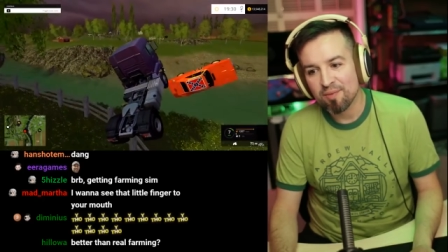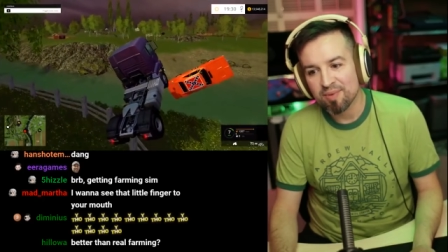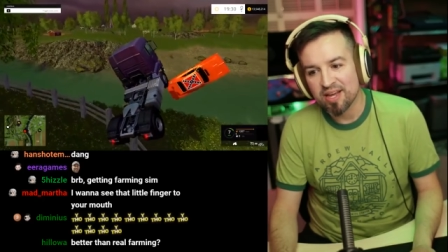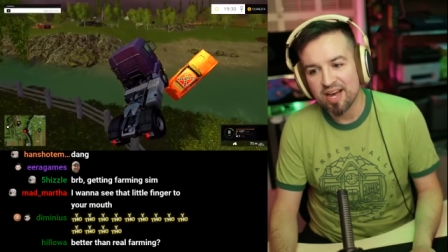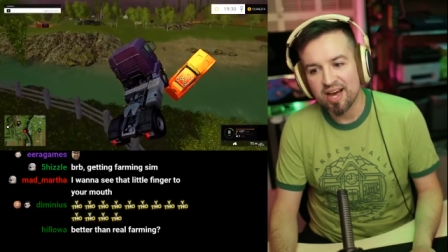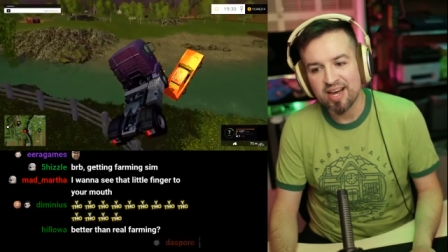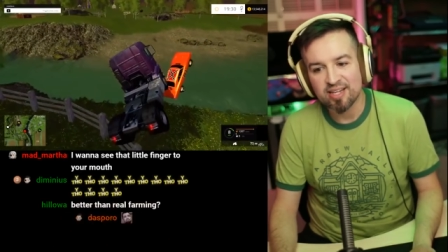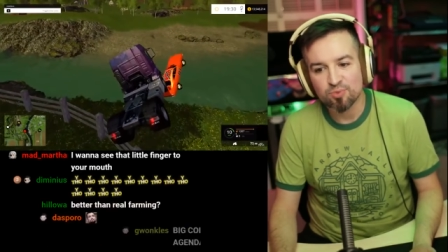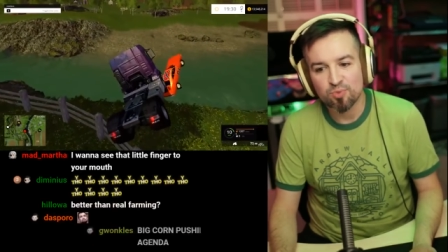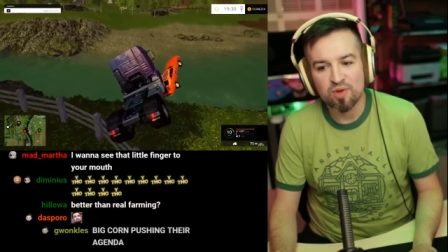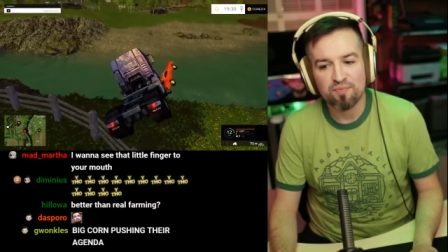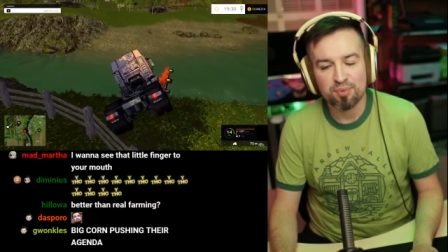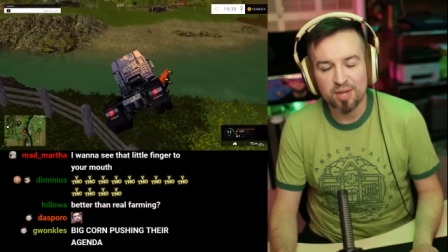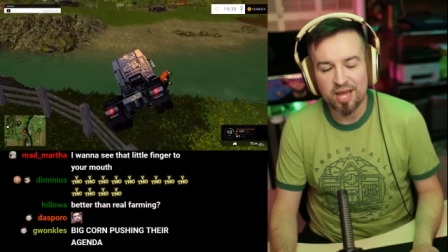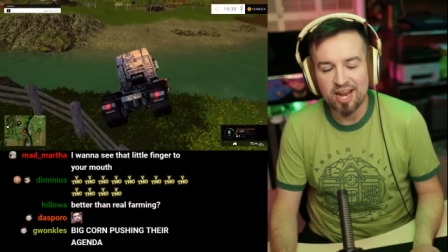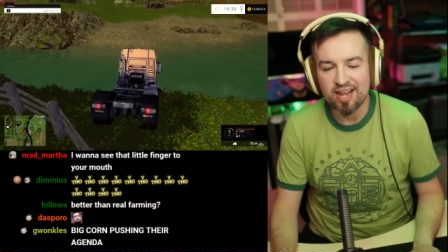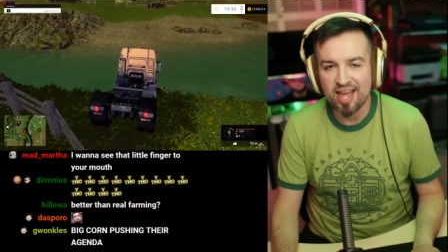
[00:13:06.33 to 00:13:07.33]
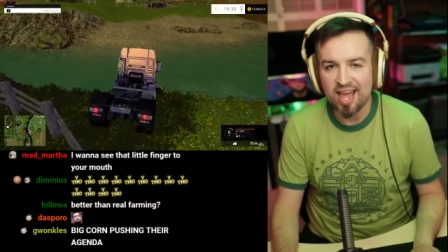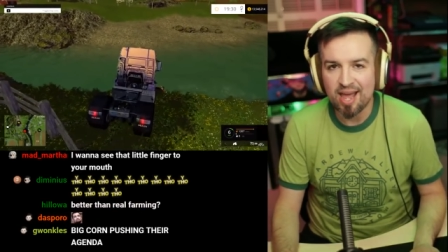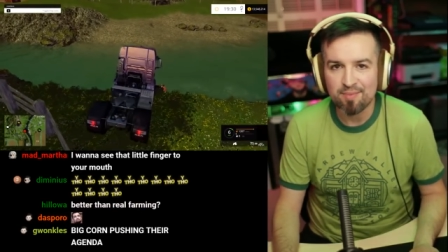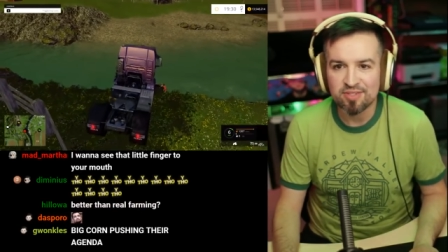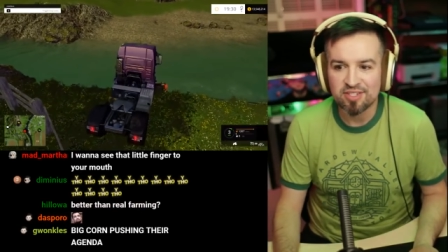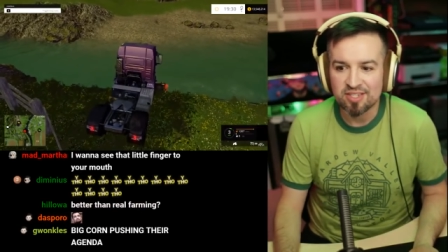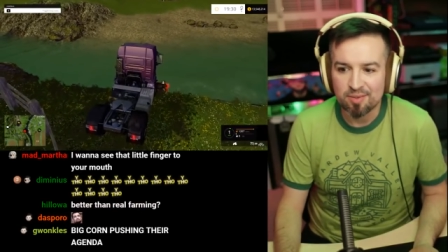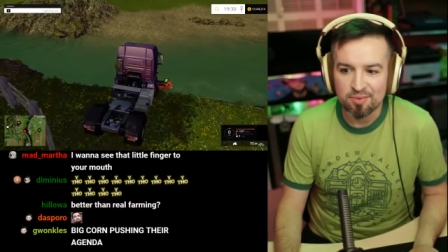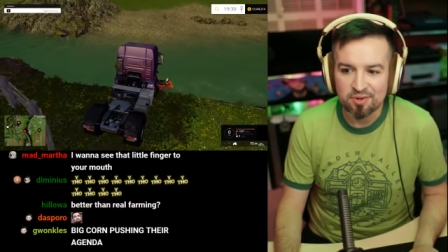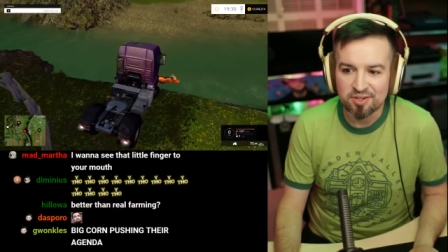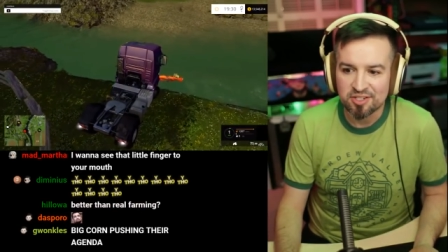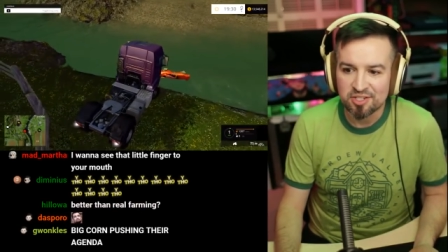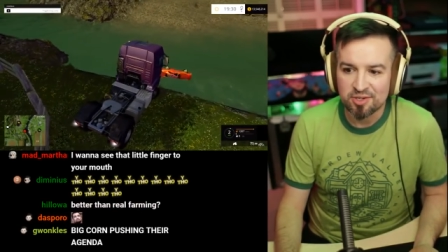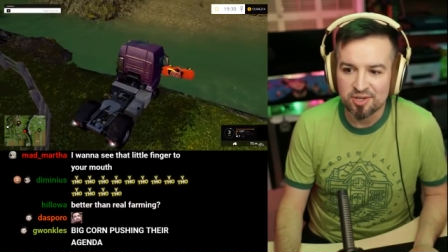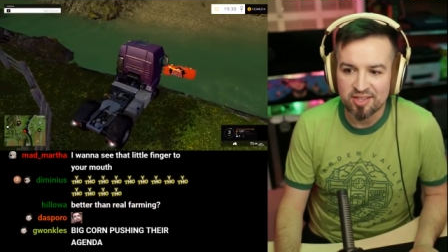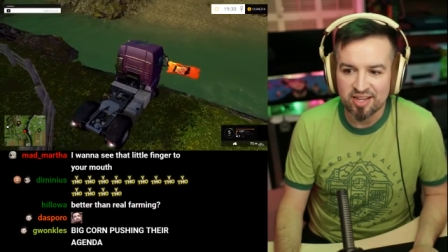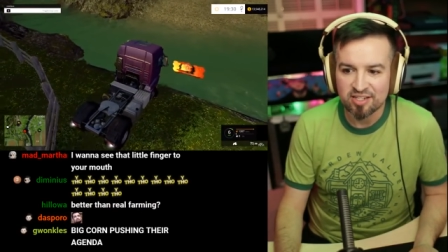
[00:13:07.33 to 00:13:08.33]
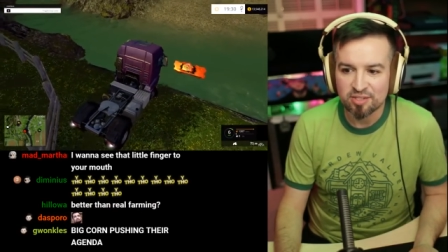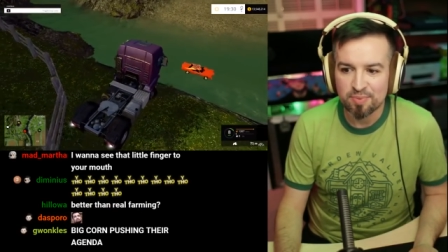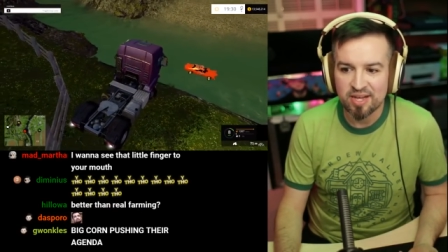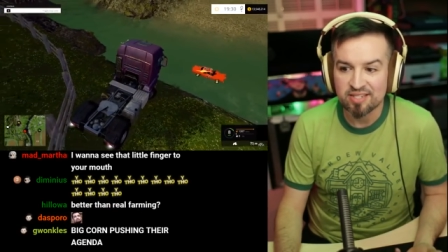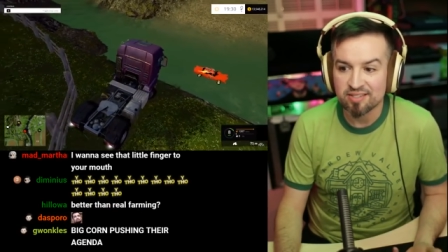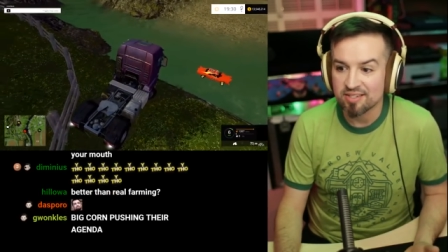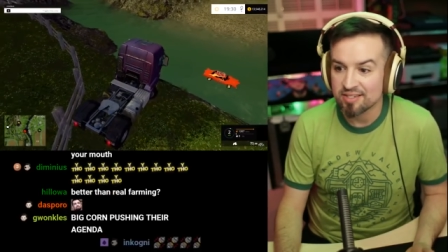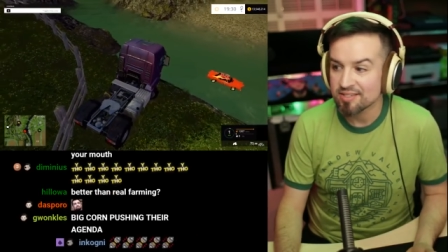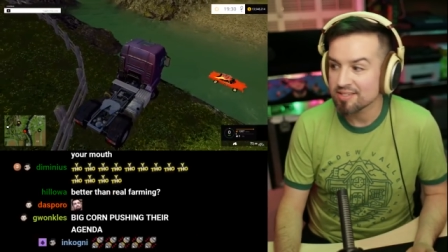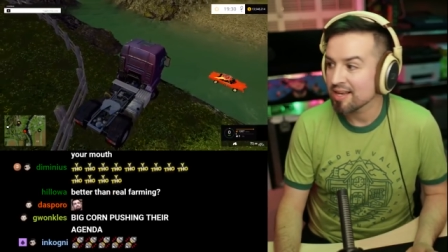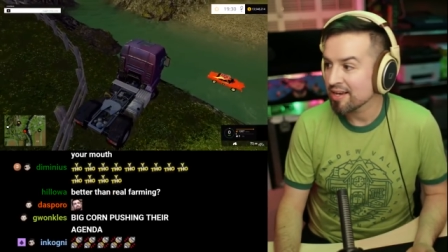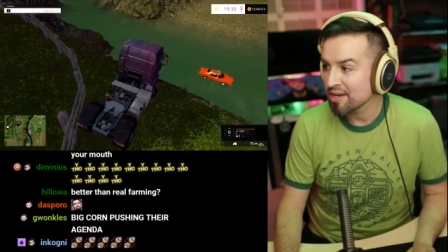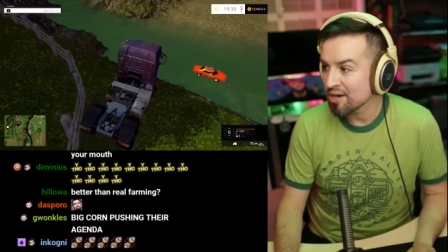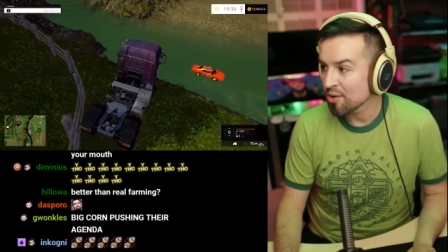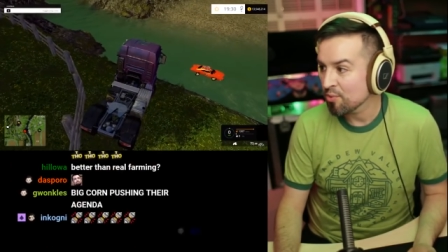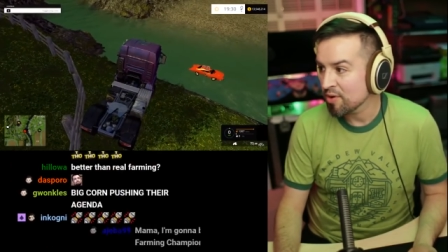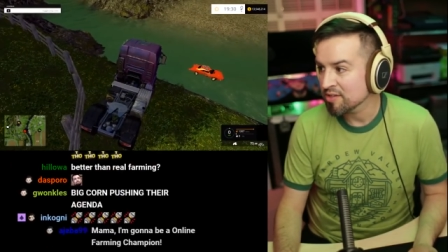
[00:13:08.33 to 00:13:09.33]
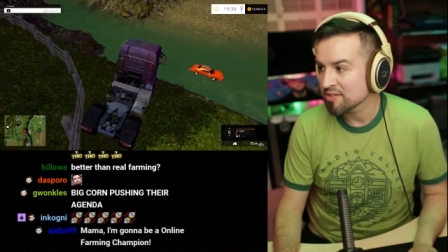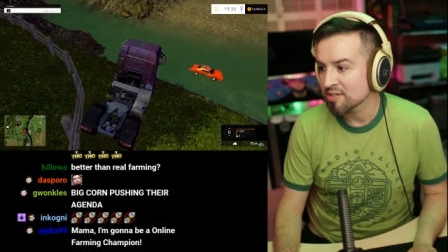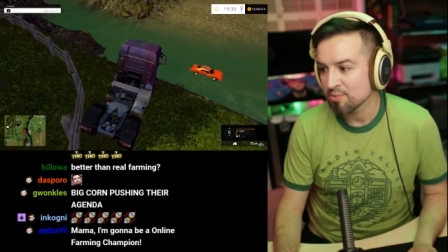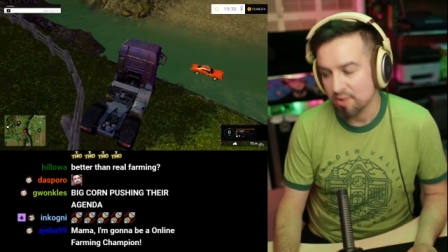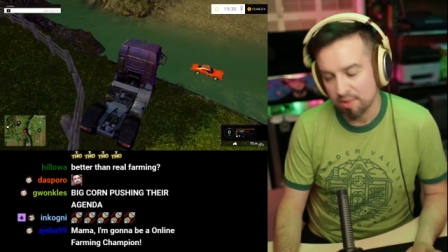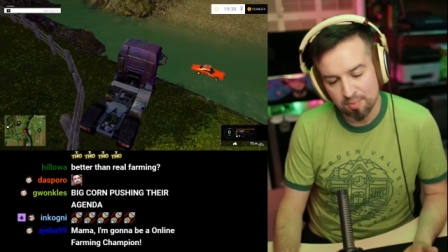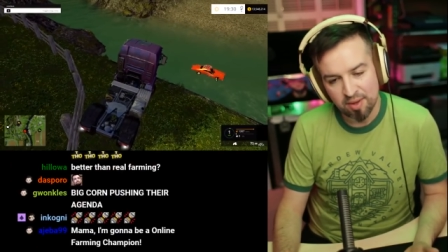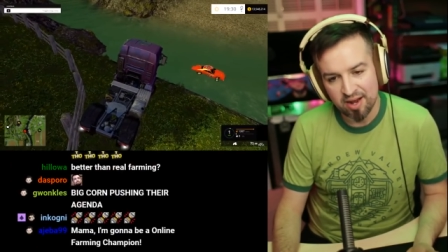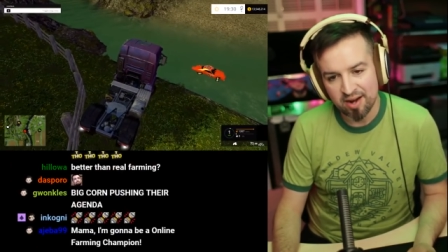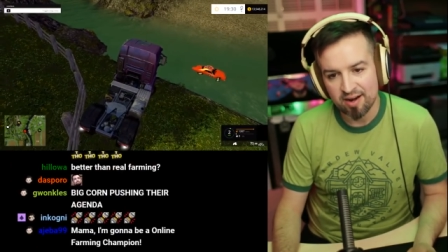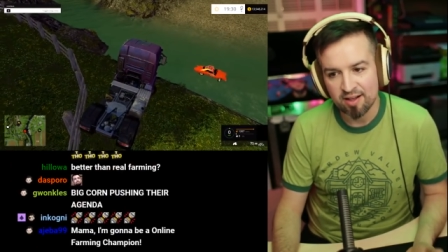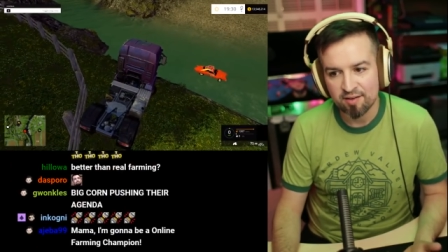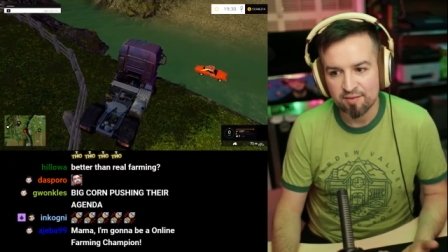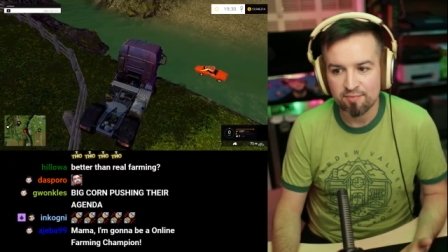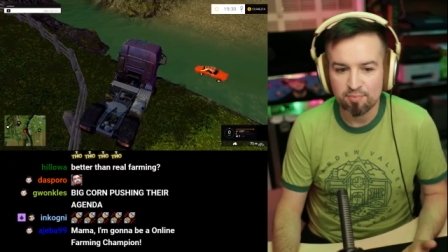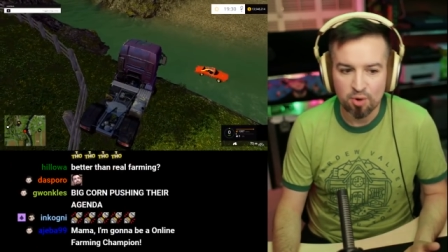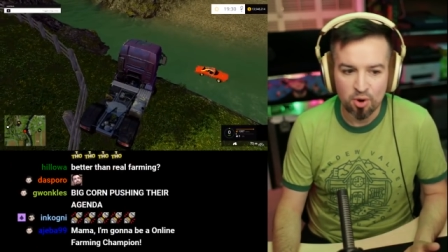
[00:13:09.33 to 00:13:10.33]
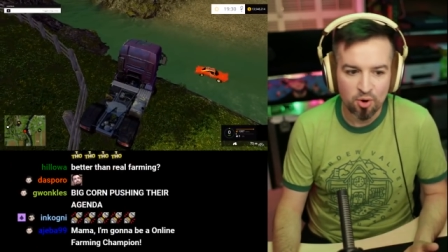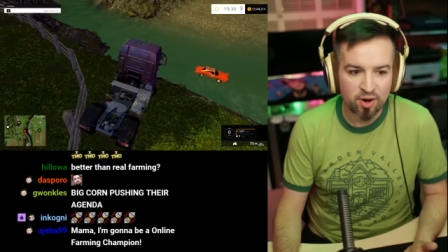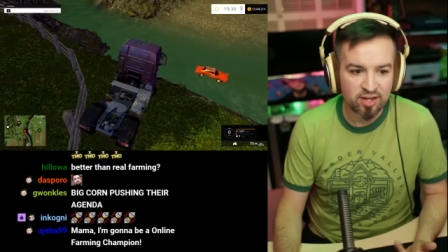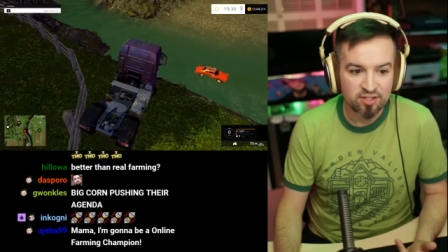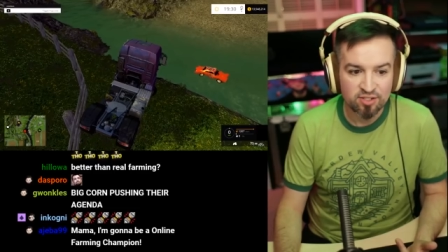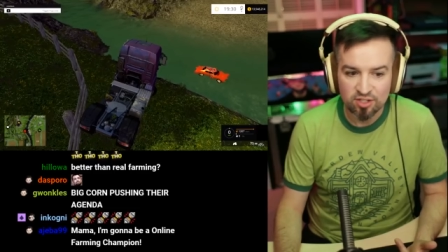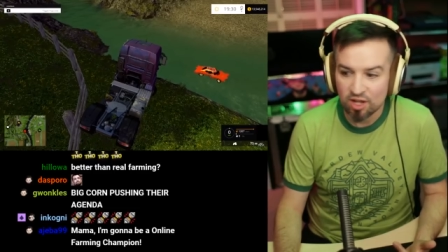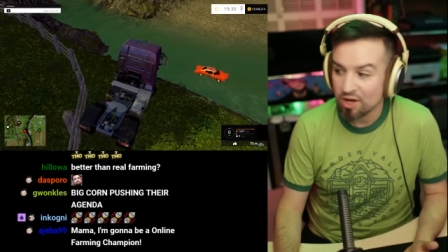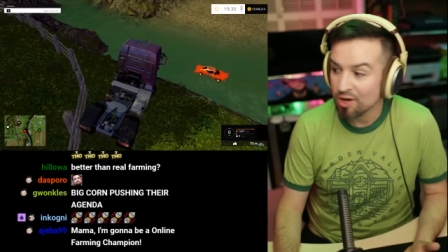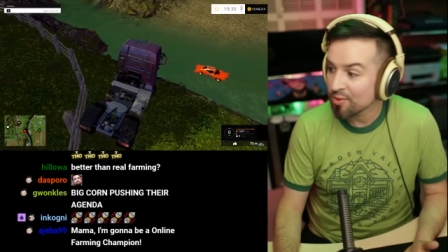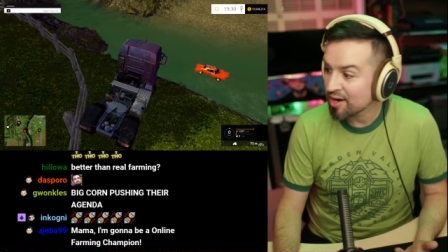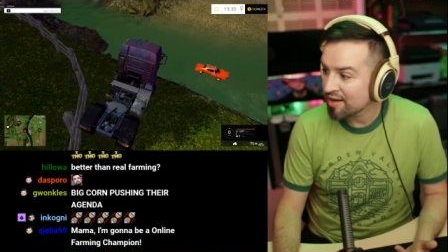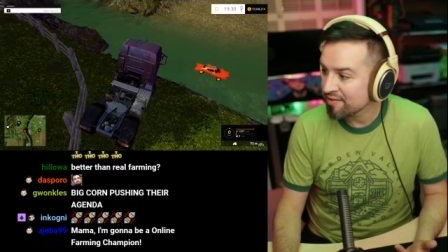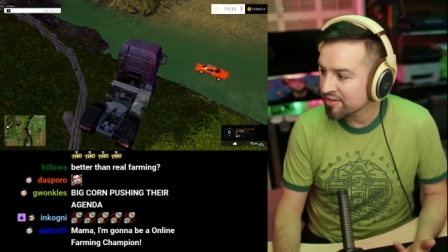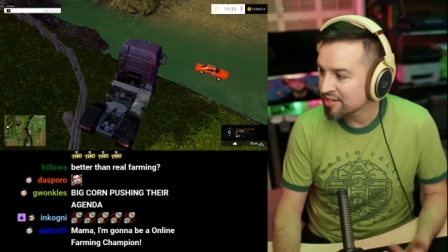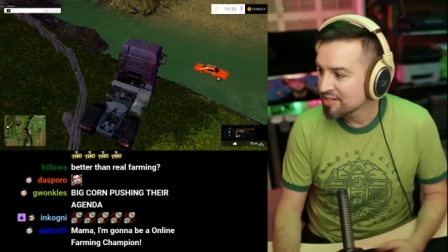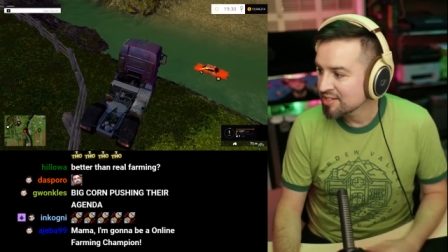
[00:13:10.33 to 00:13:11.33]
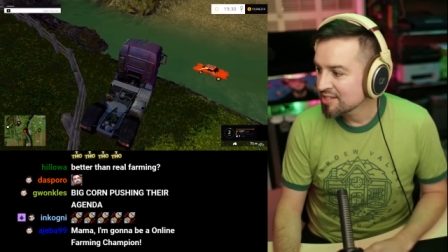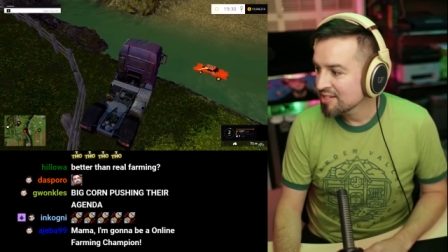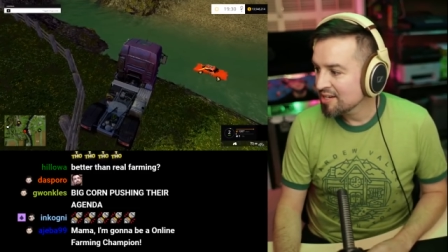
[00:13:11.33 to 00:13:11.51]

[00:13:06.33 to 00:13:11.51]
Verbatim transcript: because we've played games similar to it that's basically just like, you know, relatively repetitive, boring, slow, whatever.